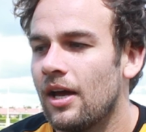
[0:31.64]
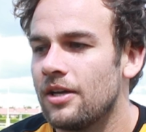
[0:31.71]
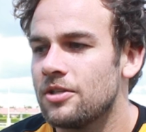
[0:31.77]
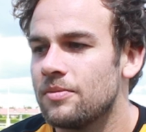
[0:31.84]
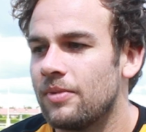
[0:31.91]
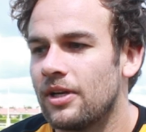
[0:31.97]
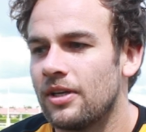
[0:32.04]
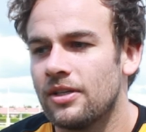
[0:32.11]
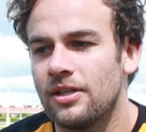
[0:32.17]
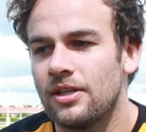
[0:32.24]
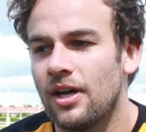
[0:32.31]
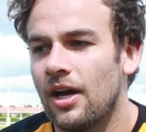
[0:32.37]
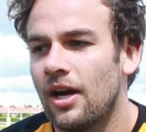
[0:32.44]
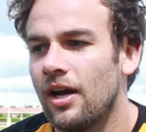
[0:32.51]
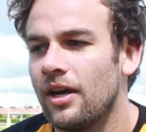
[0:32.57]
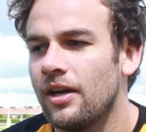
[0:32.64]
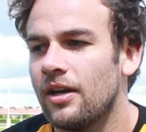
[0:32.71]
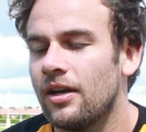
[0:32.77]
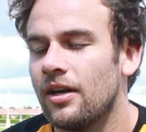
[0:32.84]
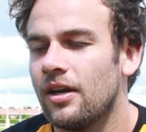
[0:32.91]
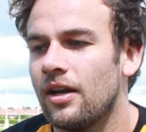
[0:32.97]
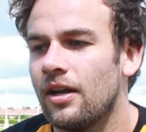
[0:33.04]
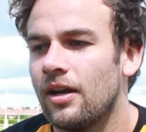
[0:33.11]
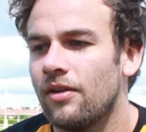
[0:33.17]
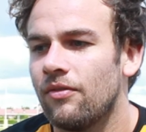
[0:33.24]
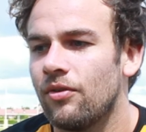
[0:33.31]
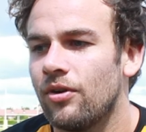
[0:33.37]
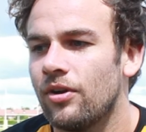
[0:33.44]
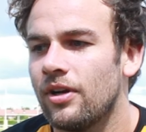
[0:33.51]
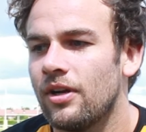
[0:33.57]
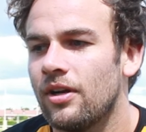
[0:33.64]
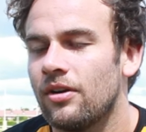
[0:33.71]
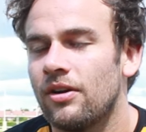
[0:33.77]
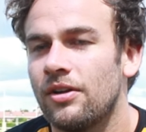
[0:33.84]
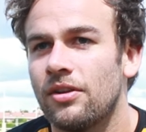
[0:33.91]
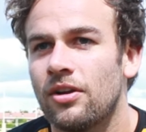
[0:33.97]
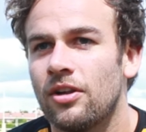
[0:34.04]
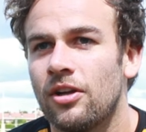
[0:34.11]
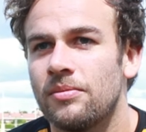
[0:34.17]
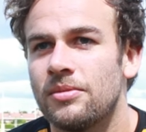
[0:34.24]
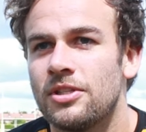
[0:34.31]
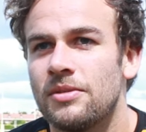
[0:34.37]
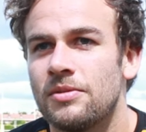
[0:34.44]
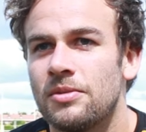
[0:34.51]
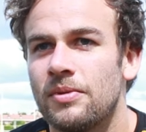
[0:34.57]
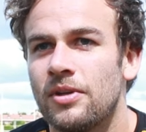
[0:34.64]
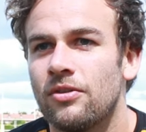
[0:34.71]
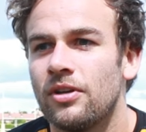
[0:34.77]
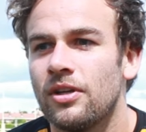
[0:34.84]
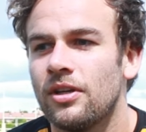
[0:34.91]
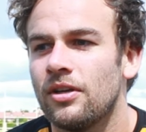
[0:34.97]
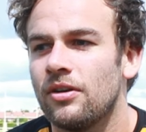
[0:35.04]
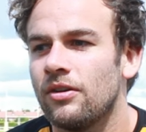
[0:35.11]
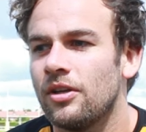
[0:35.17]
speaking to Di and everyone around the club, seems to be a really,